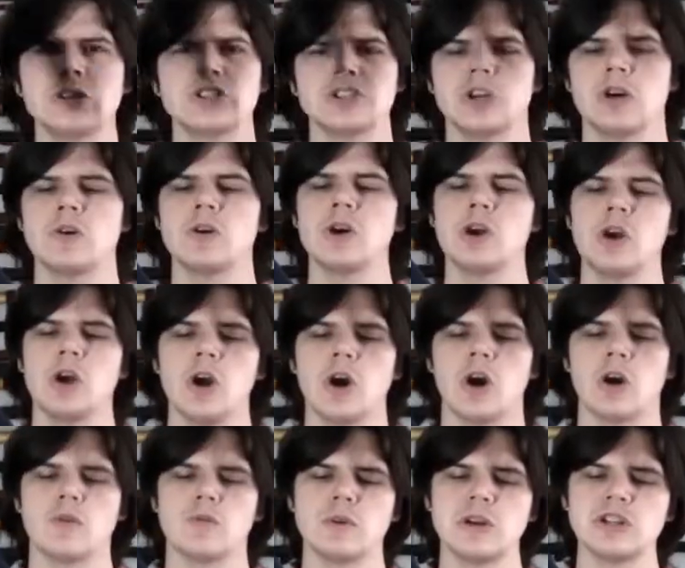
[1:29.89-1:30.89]
So
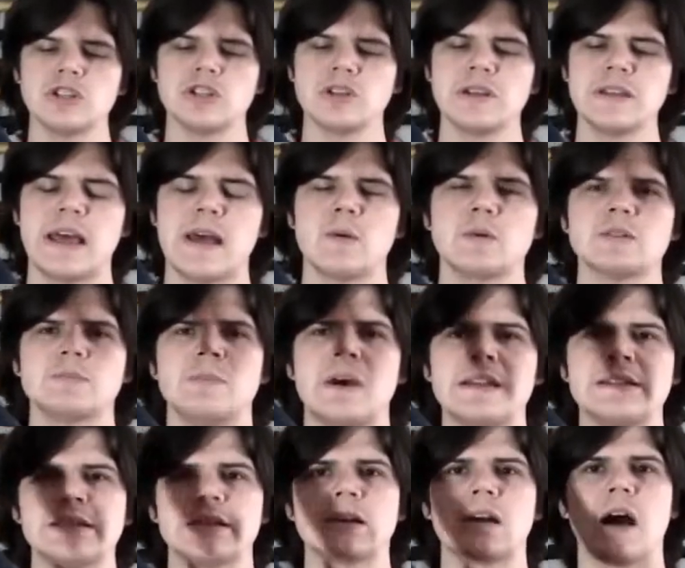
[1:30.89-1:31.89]
originally that was
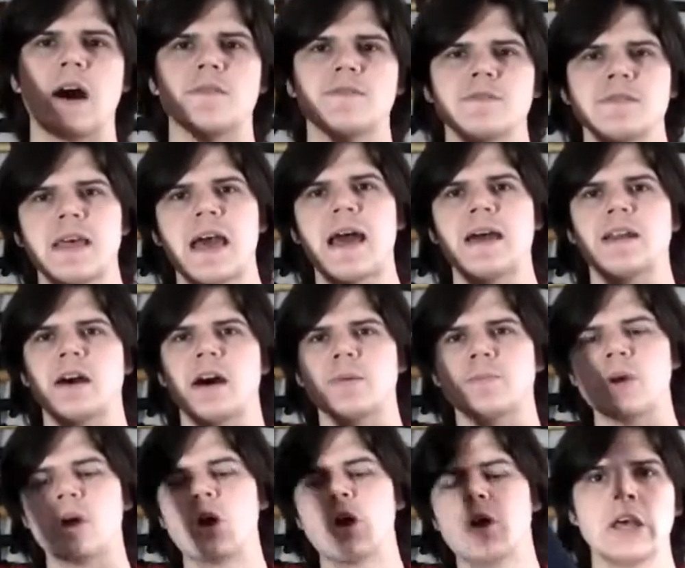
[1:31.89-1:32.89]
meant to cover that up,